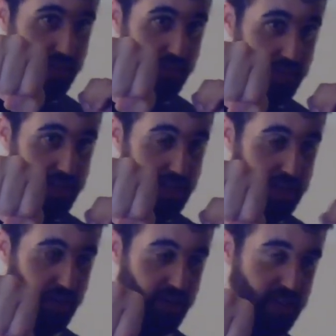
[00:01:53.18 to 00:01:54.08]
here.
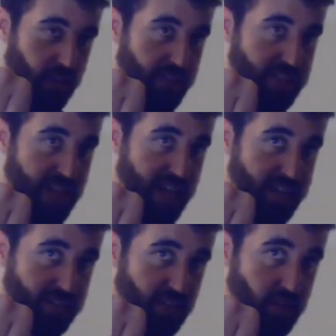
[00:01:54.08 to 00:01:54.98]
Now this hand is
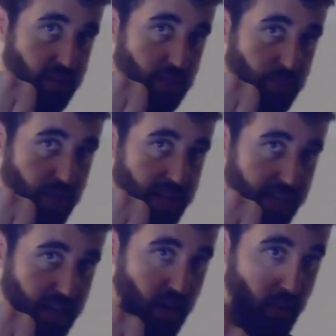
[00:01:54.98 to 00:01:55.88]
loaded up ready to
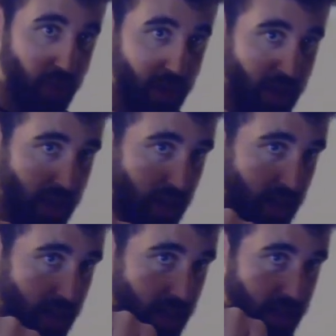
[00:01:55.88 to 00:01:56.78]
go,
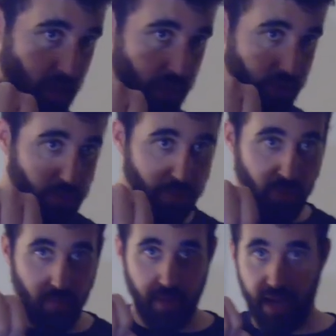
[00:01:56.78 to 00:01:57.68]
and now when you pull
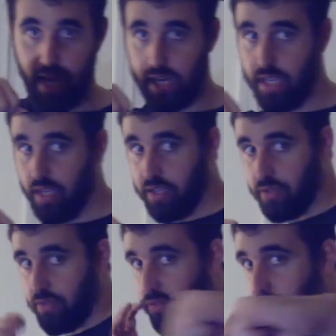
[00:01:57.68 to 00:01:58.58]
back, you
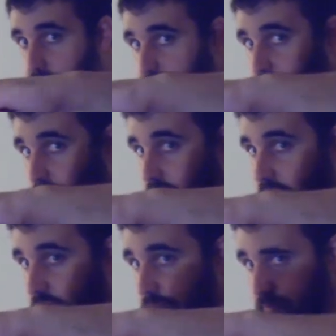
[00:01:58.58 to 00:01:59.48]
throw that hook
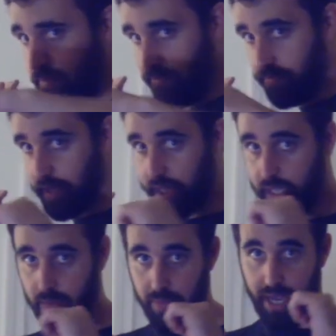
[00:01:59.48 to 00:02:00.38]
and come
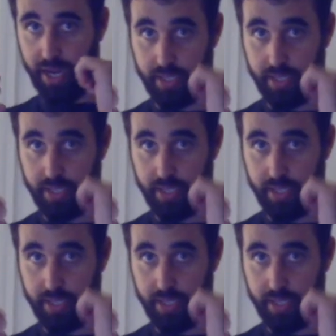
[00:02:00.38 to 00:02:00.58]
back.